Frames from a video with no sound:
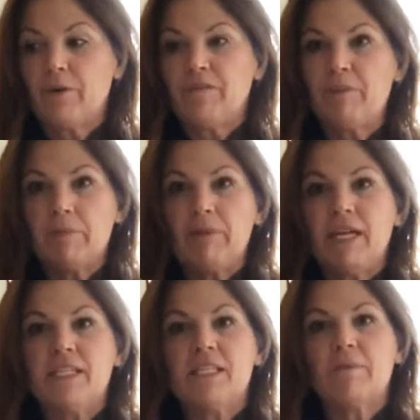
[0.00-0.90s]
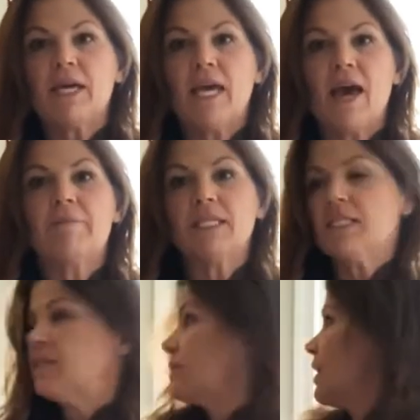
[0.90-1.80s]
been painting my
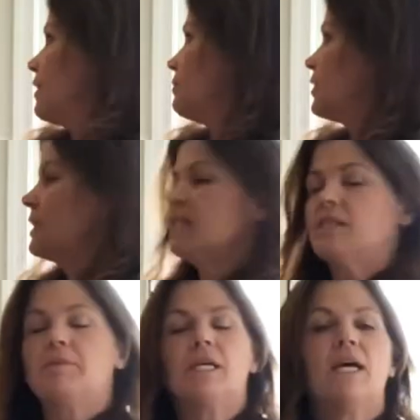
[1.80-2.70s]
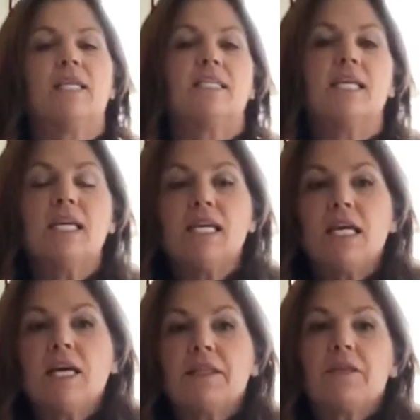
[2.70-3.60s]
cabinets. You can see behind.
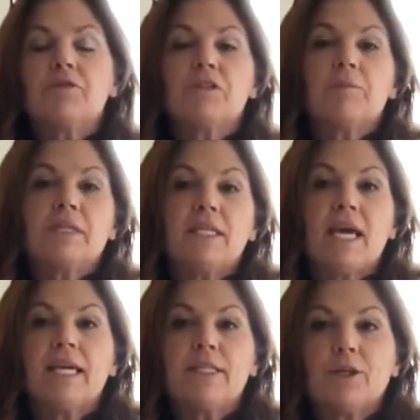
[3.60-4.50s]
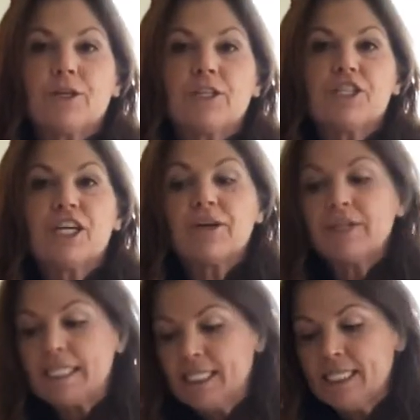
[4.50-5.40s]
They used to be a dark
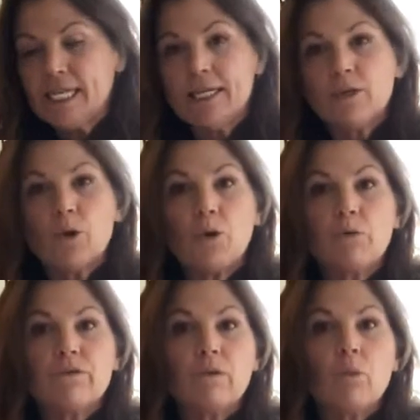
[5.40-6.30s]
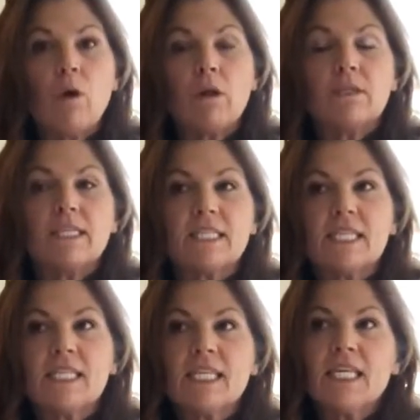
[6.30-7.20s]
cherry stain over
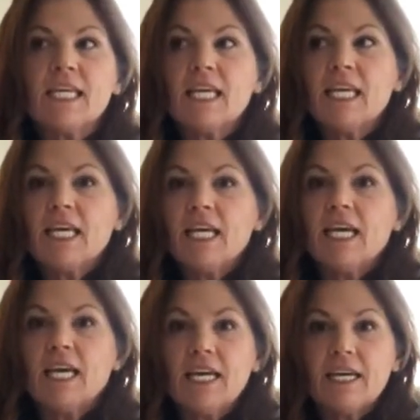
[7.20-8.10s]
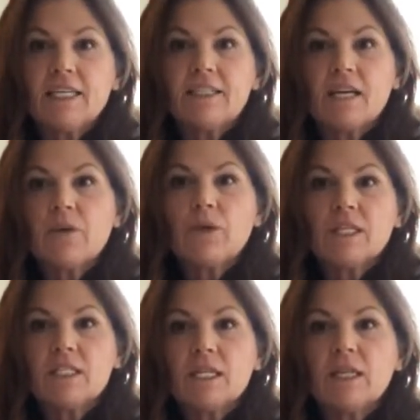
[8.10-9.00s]
walnut, and I
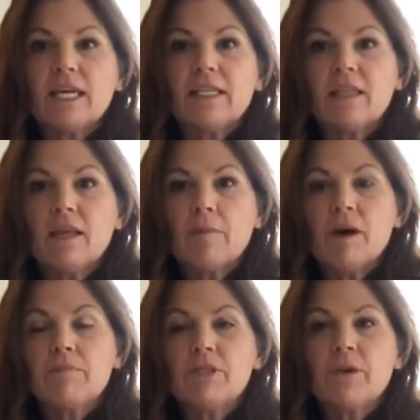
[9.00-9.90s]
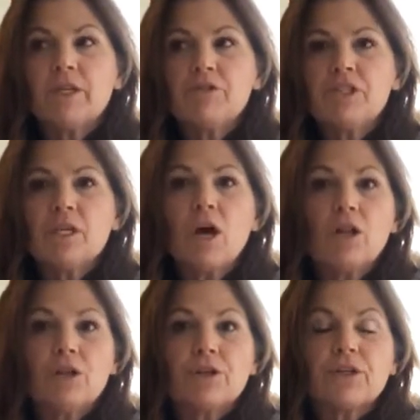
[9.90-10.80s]
wanted to lighten them up. So I used a
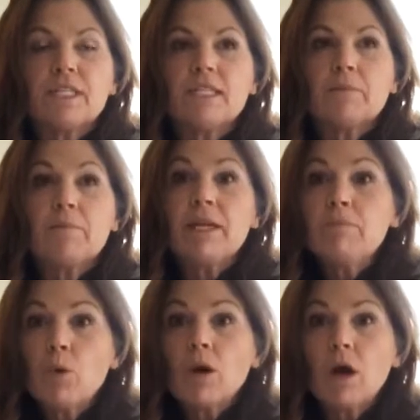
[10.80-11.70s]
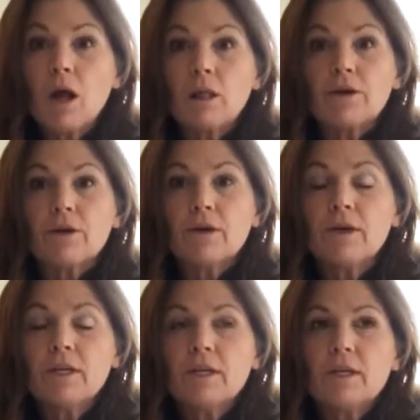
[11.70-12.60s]
color, it's a Benmore color
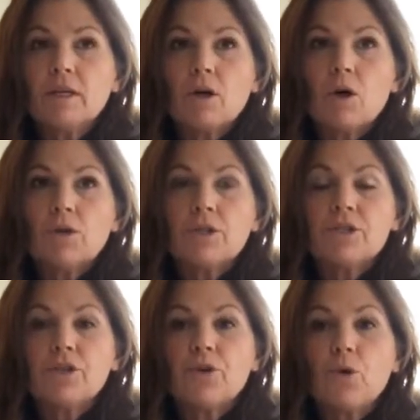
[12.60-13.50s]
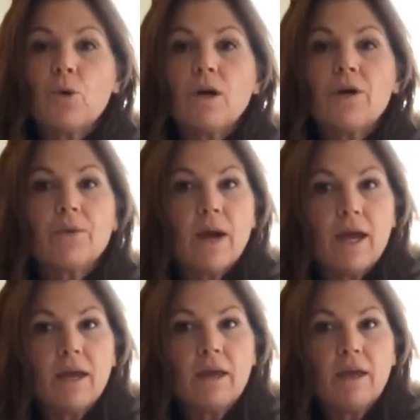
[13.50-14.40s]
called Sonora
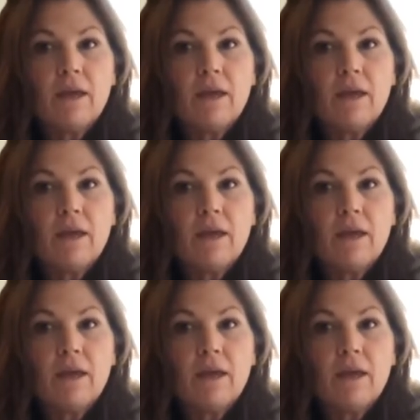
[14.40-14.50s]
Gray,